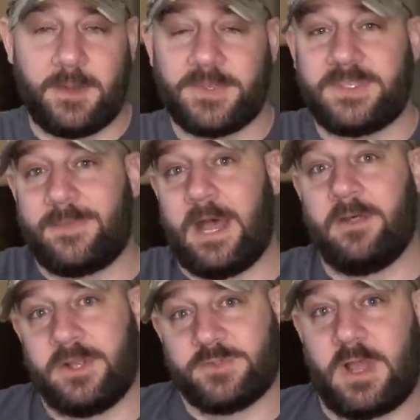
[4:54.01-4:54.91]
but somehow
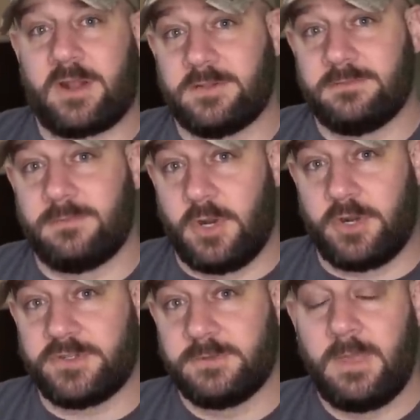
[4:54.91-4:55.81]
there's record
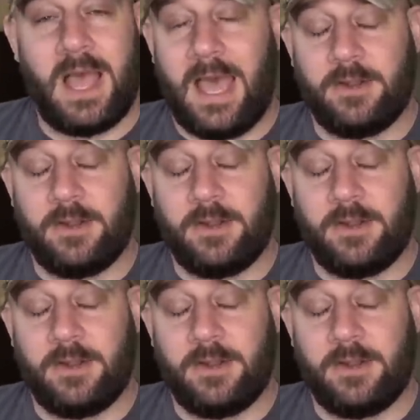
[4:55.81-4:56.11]
murders. I